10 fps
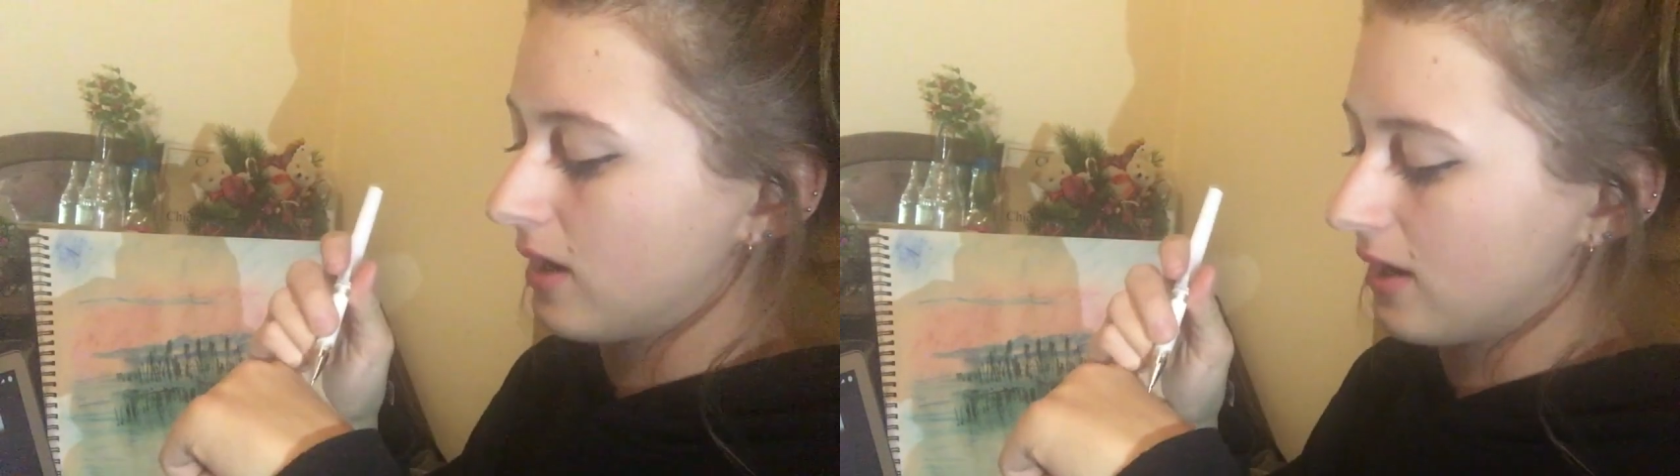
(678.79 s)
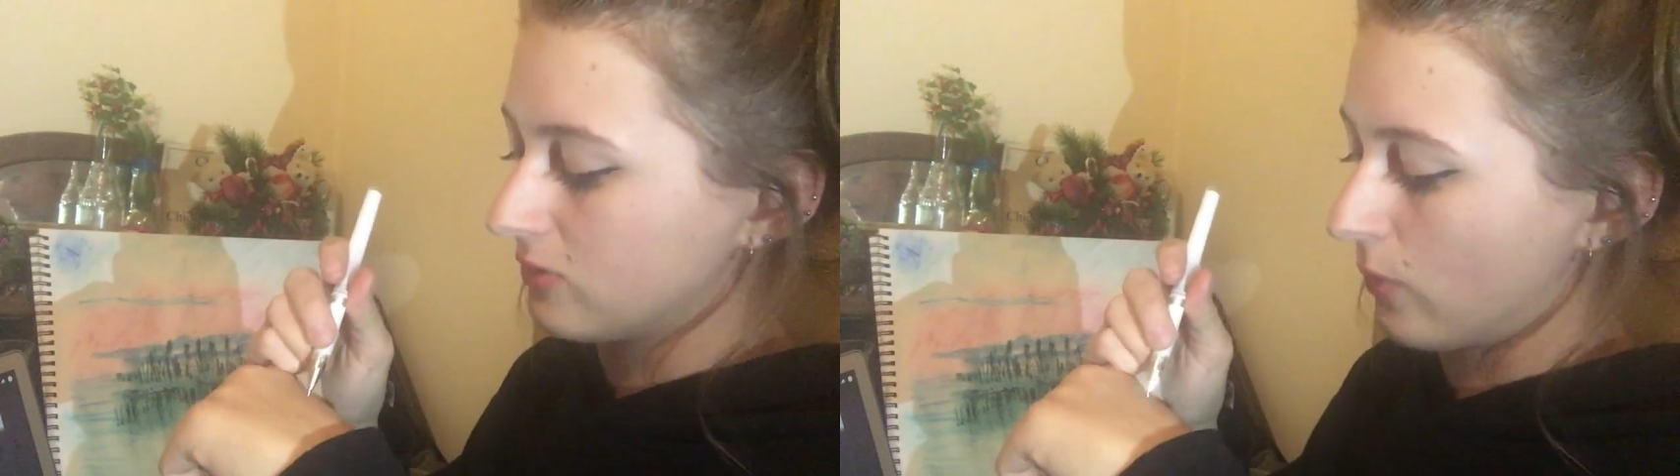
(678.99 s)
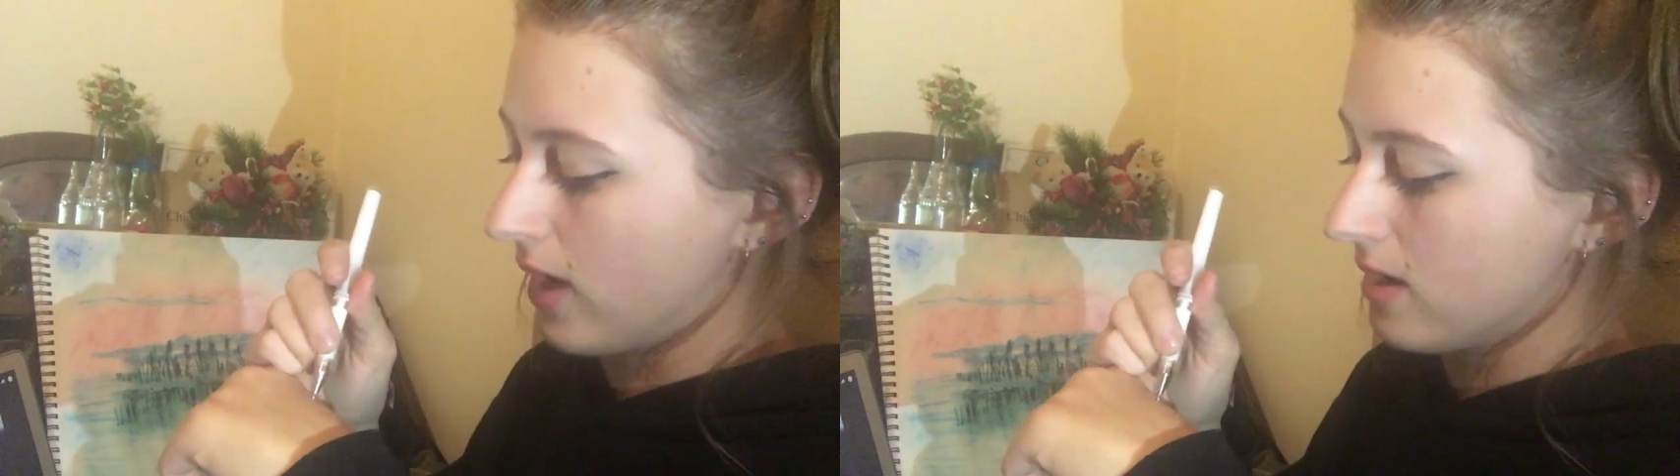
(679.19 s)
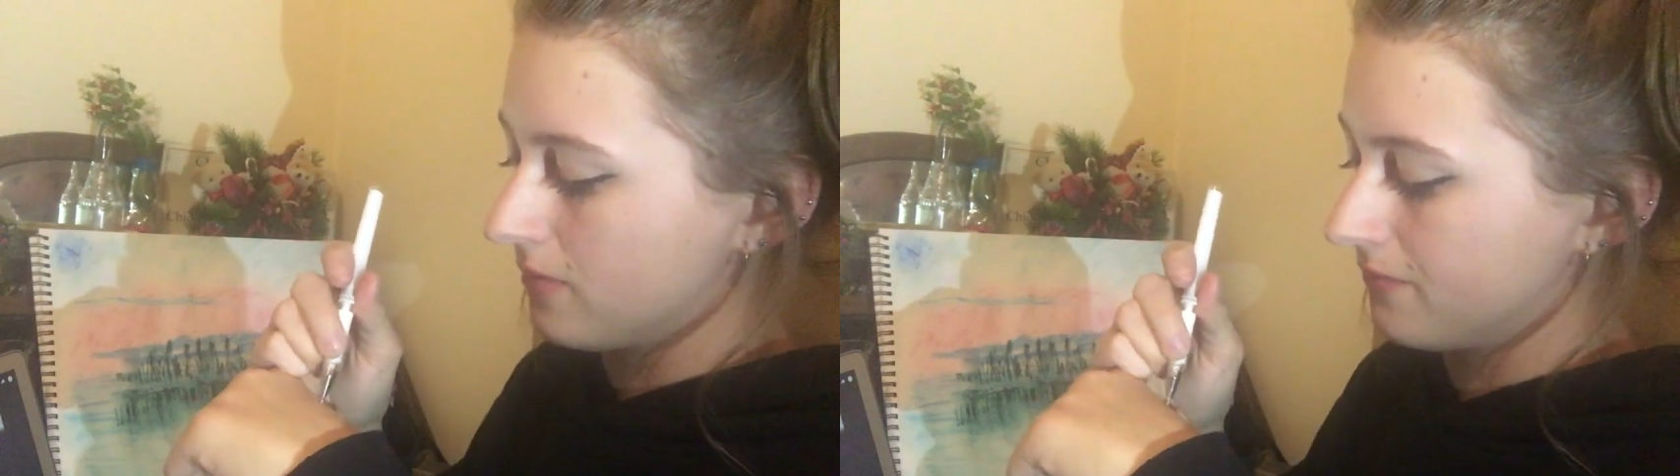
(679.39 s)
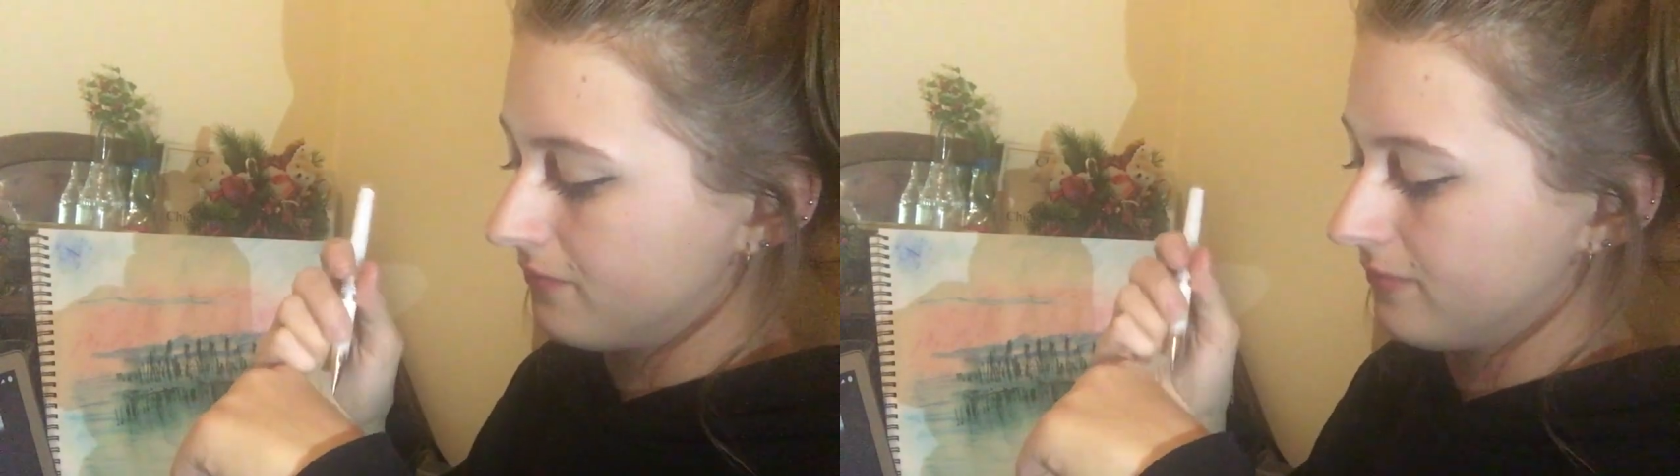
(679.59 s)
has white.
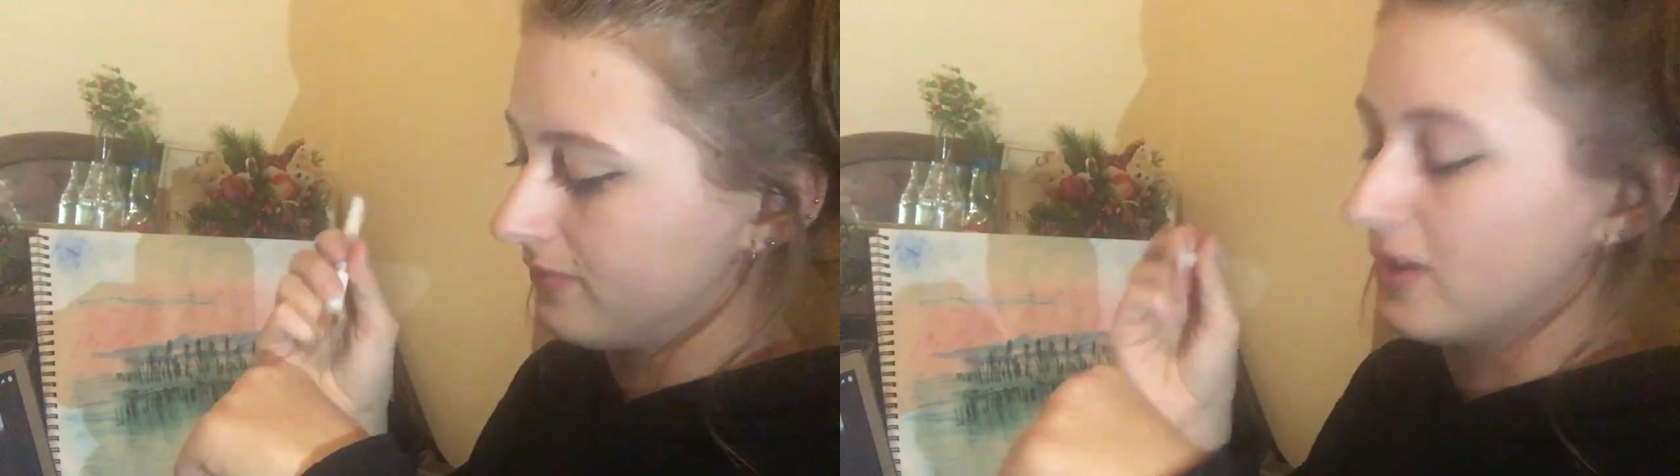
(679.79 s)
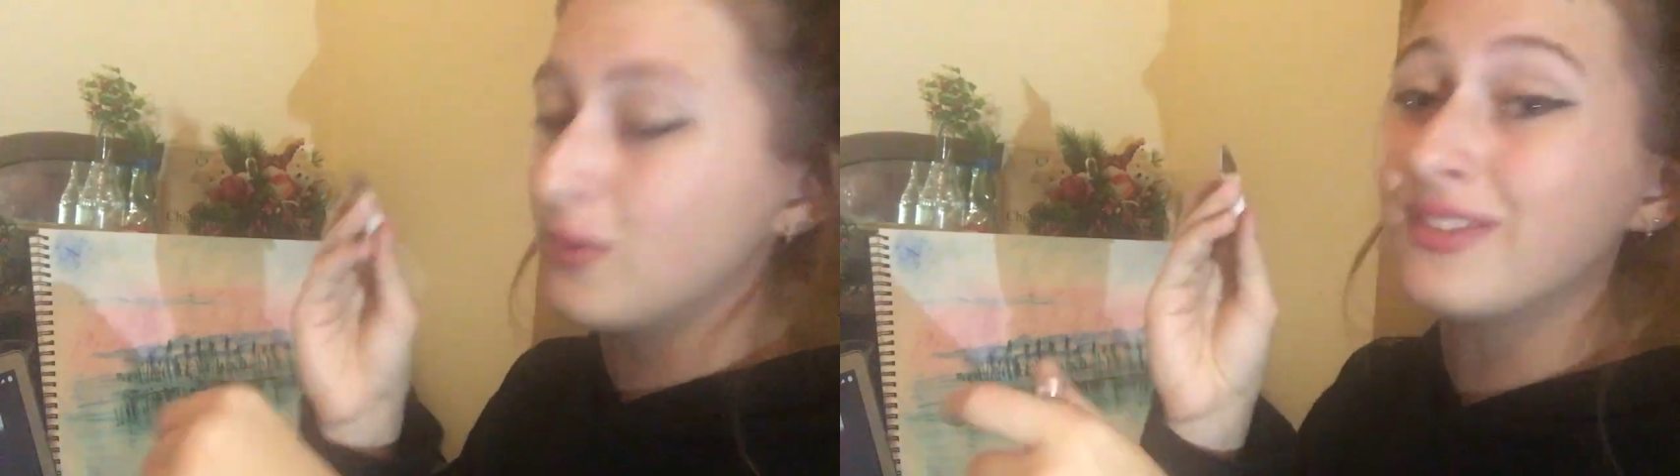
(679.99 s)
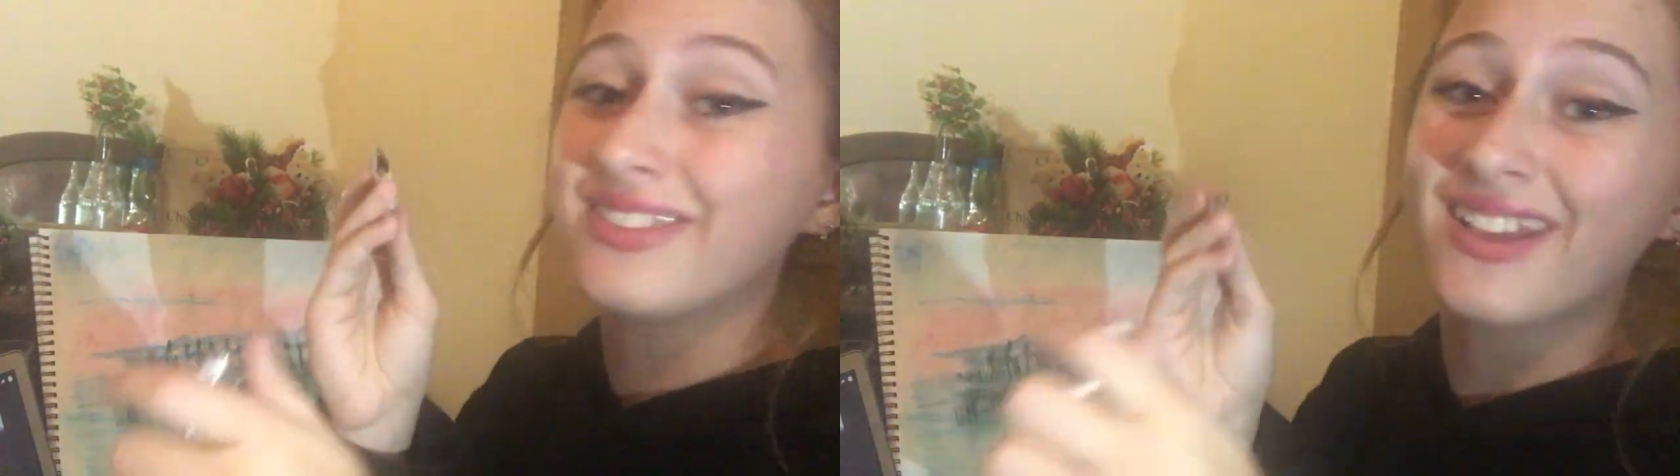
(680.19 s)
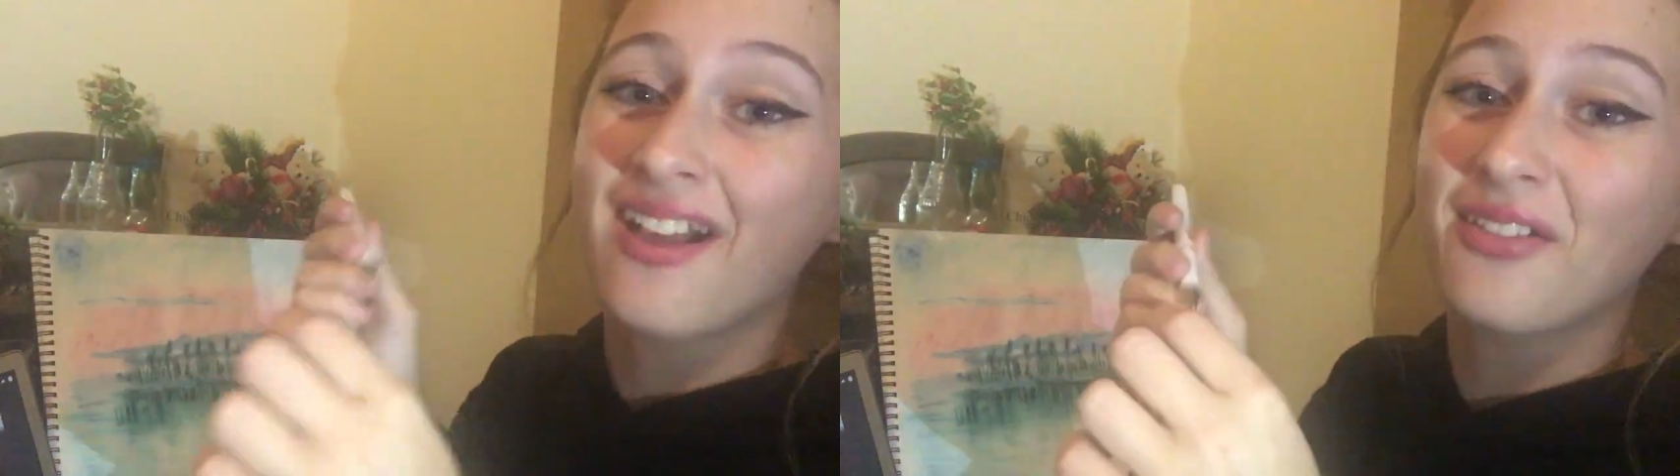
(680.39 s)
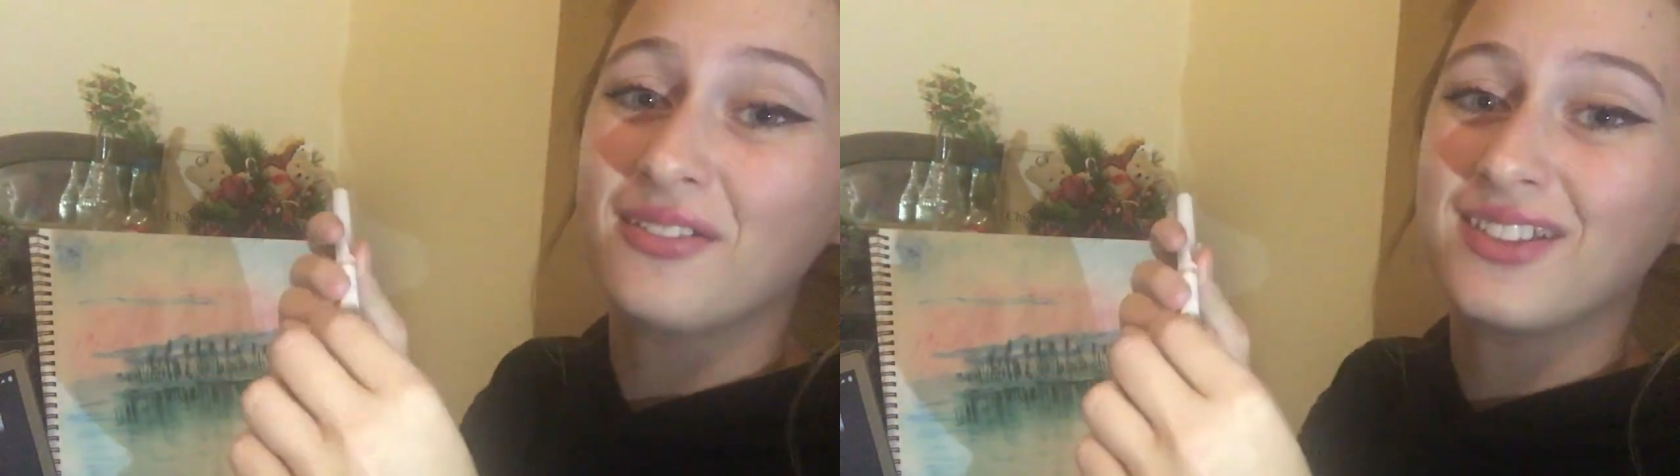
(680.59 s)
This one's the
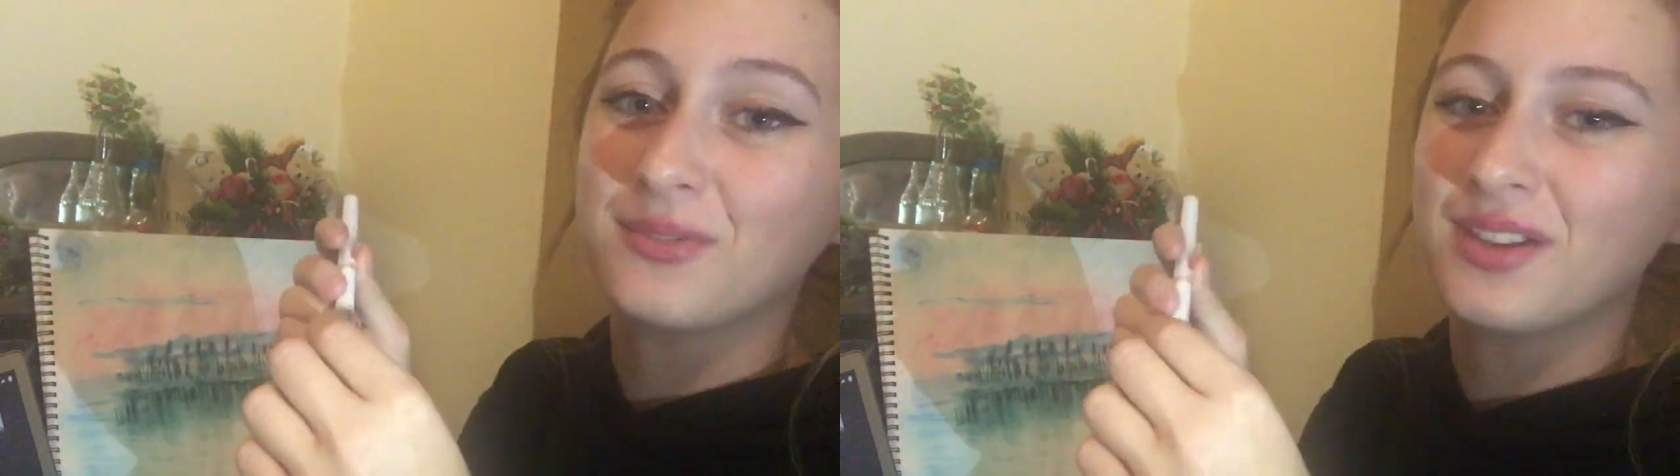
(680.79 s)
colorless